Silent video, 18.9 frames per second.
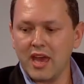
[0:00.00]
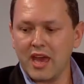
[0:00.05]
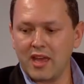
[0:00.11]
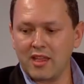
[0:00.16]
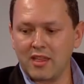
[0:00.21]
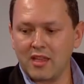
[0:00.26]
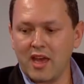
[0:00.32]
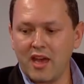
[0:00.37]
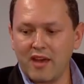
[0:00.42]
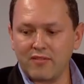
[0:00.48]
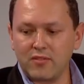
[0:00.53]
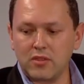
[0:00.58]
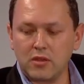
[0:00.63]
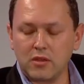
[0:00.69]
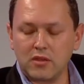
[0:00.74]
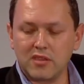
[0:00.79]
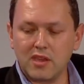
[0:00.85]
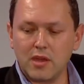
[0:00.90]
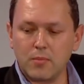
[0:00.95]
and have
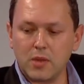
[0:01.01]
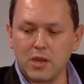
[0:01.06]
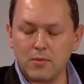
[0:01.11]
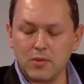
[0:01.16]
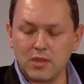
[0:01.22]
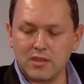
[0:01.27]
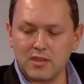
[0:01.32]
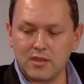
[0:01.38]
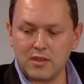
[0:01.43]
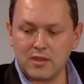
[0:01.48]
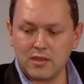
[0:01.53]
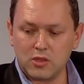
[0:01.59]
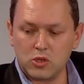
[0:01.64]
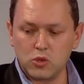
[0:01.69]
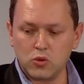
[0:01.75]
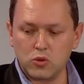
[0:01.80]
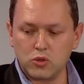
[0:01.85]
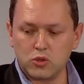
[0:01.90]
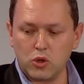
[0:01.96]
the ability
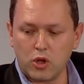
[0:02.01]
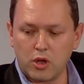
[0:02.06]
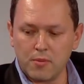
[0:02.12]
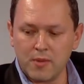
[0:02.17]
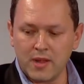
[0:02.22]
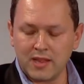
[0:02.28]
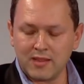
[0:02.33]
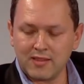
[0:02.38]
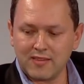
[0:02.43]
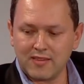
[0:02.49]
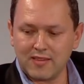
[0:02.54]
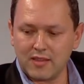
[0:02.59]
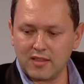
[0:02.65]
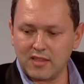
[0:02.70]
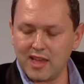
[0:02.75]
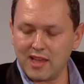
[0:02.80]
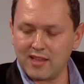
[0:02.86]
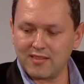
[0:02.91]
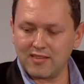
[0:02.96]
to comment
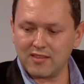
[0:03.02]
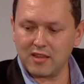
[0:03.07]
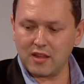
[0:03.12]
that